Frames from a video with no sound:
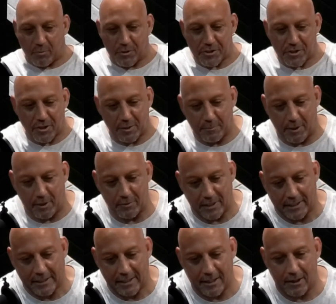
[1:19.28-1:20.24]
we're talking about
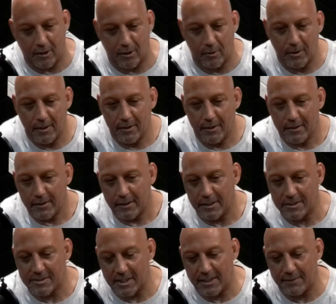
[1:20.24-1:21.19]
like how
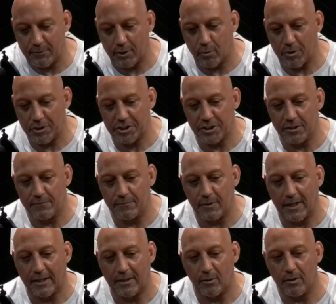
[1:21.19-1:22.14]
it's not even a question of
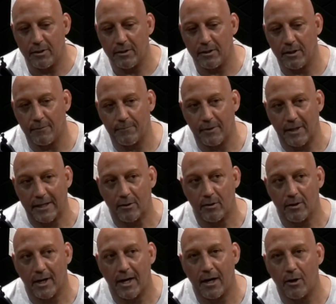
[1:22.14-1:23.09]

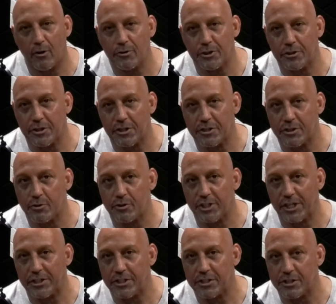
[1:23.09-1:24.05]
how jiu-jitsu
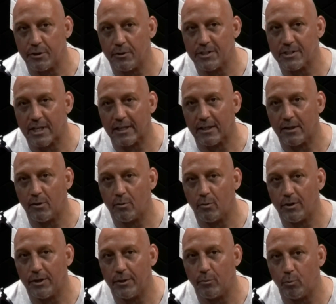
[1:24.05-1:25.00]
changes you. It's like
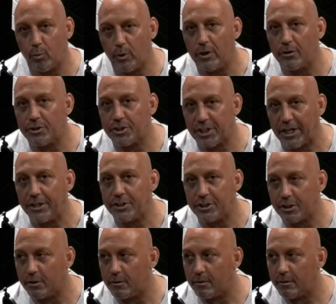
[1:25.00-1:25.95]
it will change
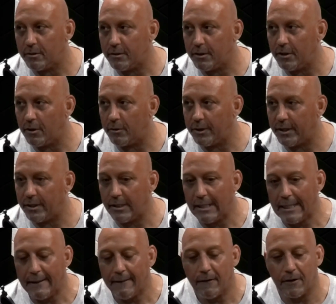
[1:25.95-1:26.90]
you, and then
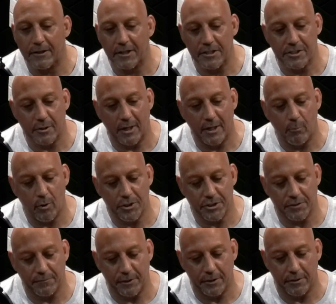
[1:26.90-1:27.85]
so I watched
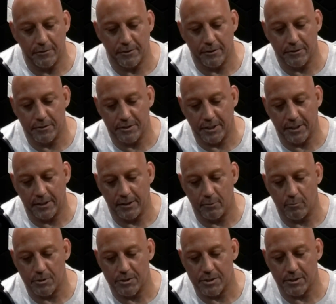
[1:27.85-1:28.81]
a video the other day and it
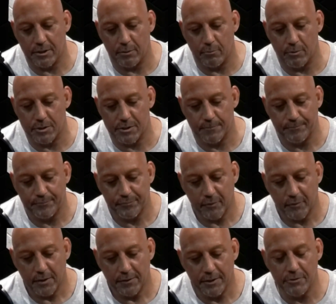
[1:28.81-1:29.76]
was
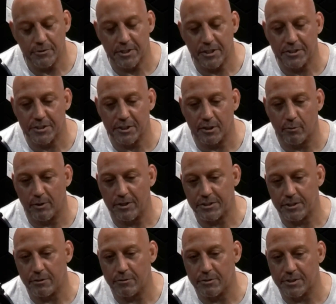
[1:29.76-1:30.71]
because Hickson
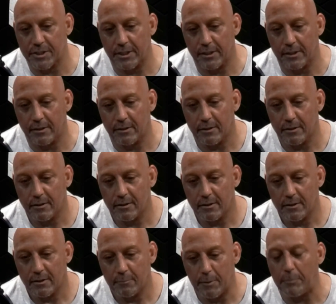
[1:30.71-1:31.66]
Gracie who said,
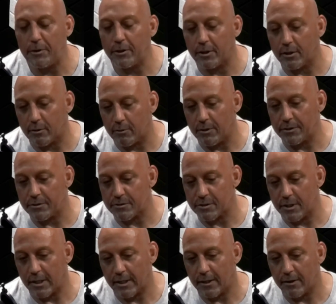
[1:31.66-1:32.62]
maybe you could agree with this or
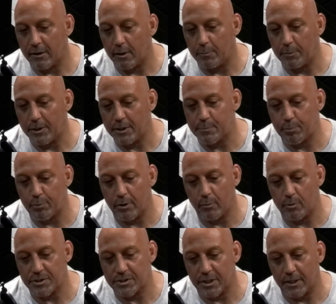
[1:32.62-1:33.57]
not, I don't know, but his point was